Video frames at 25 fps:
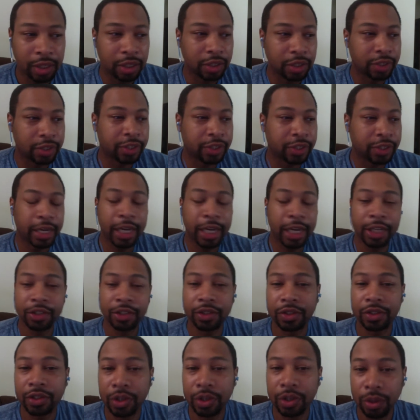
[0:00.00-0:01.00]
to
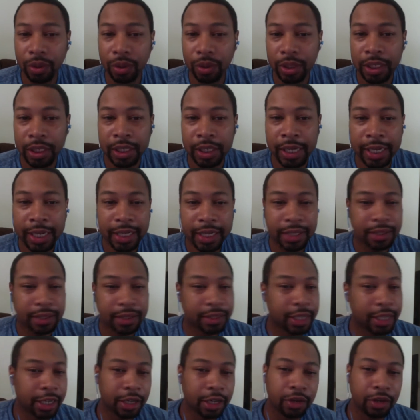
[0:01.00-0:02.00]
extra schooling they can
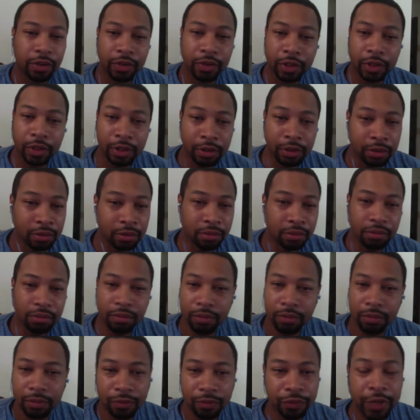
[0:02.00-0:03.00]
take over the
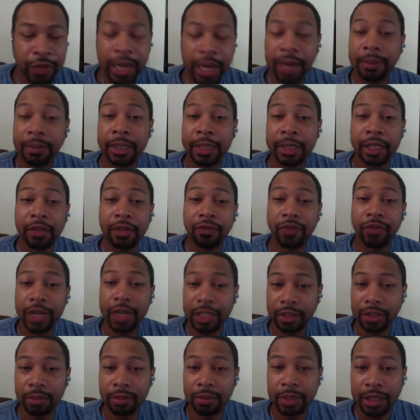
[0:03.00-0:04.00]
family
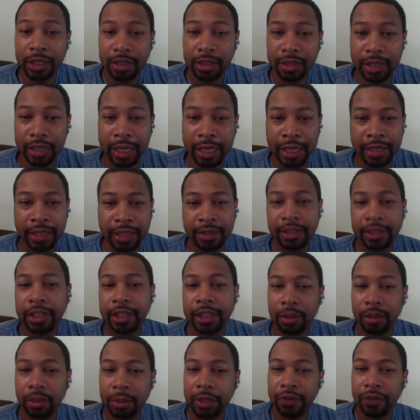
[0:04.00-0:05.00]
investments and
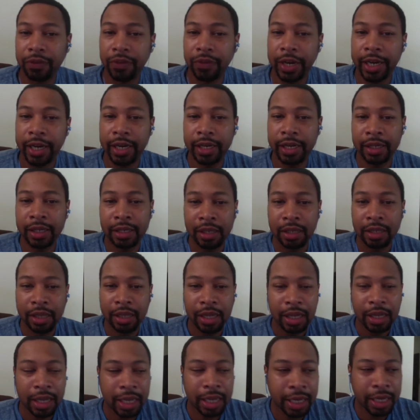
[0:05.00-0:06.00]
still be mm-hmm. fine
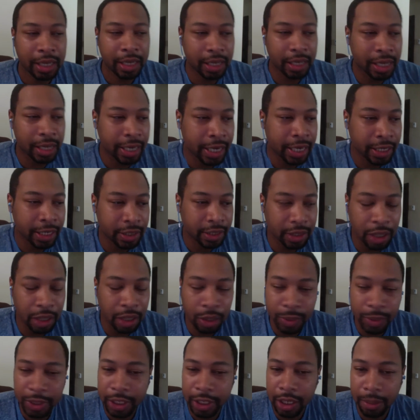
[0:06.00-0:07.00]
like like I
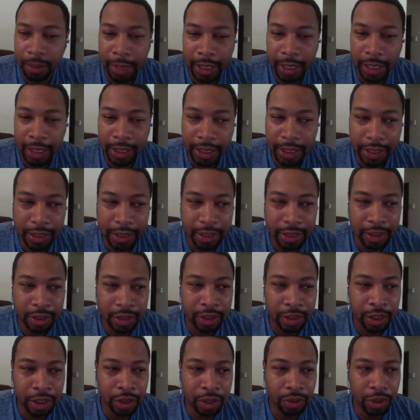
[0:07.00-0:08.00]
always tell my nieces
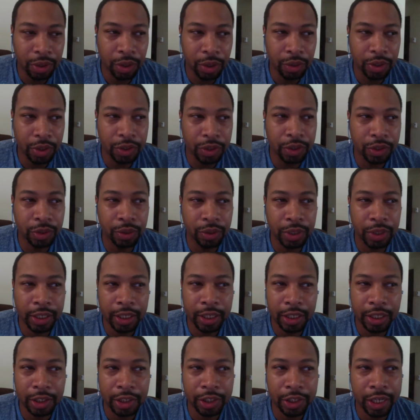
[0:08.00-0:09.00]
don't go to school to
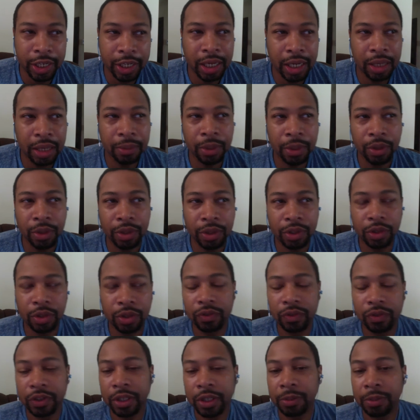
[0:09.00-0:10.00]
get a job go to
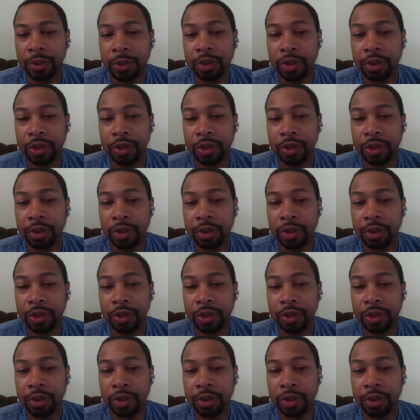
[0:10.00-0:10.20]
school for something you